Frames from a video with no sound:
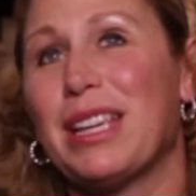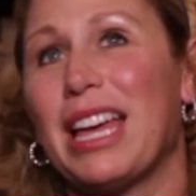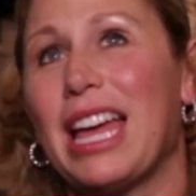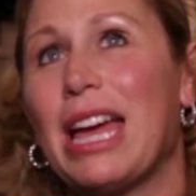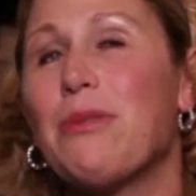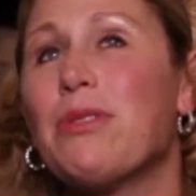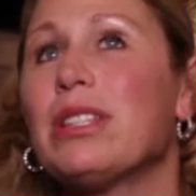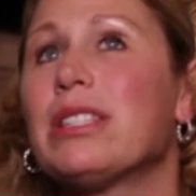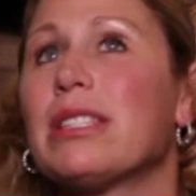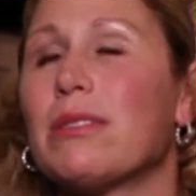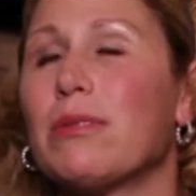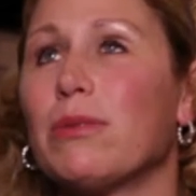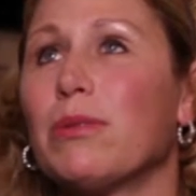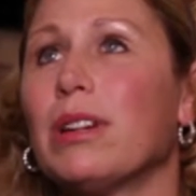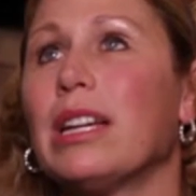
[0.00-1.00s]
it was
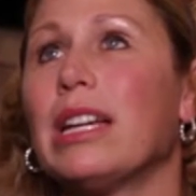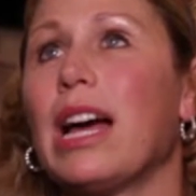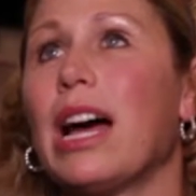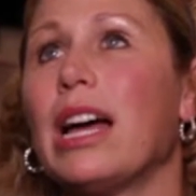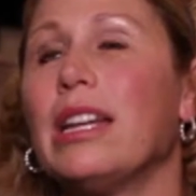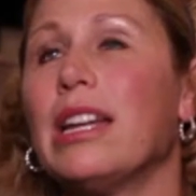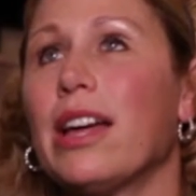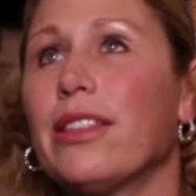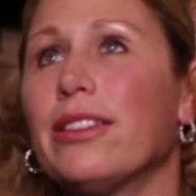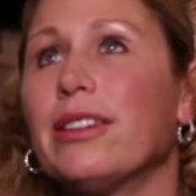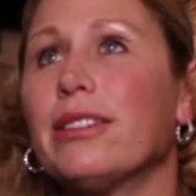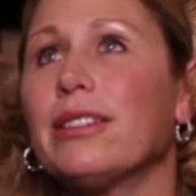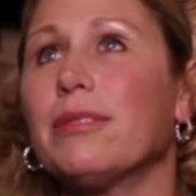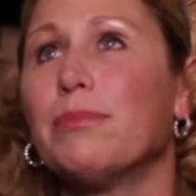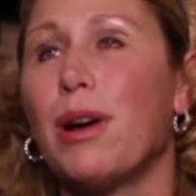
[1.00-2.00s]

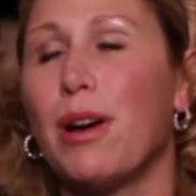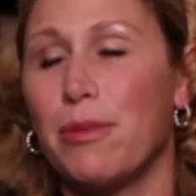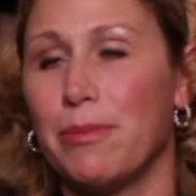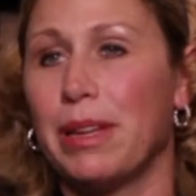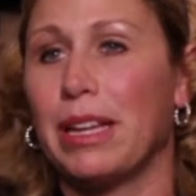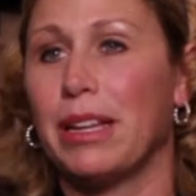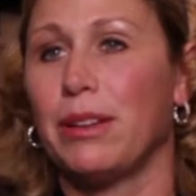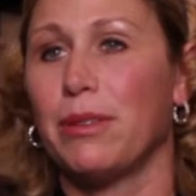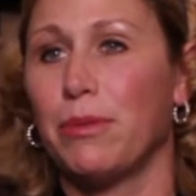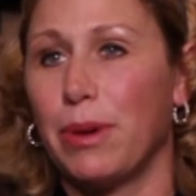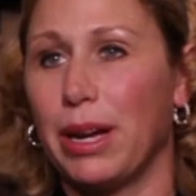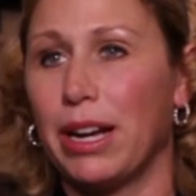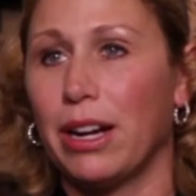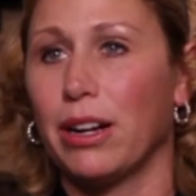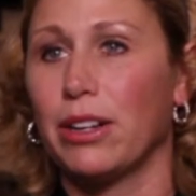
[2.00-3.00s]
another moment
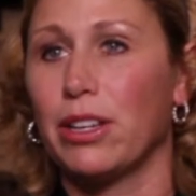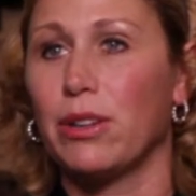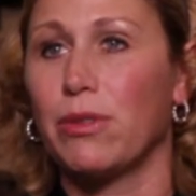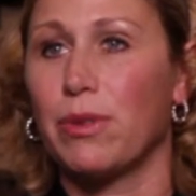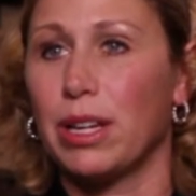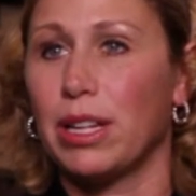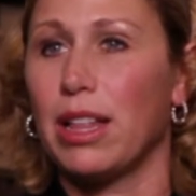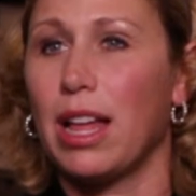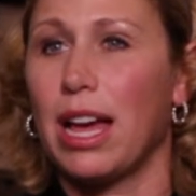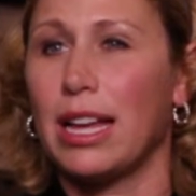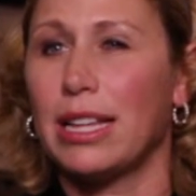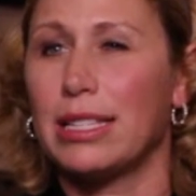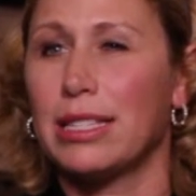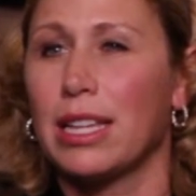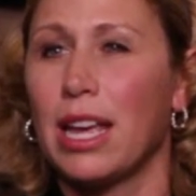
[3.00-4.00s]
where you
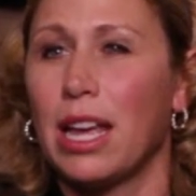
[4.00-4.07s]
realize